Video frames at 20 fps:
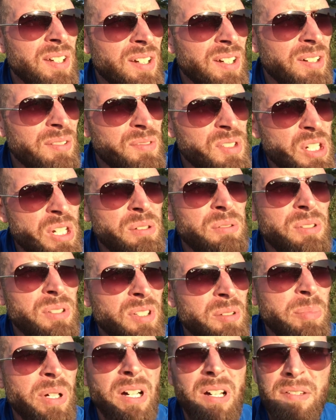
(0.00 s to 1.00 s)
I've chosen
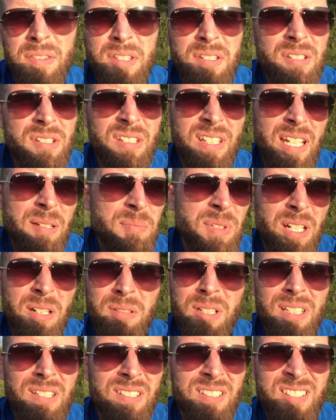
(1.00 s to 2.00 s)
the path that just kept
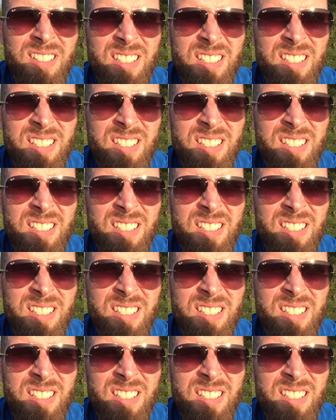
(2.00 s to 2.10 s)
going.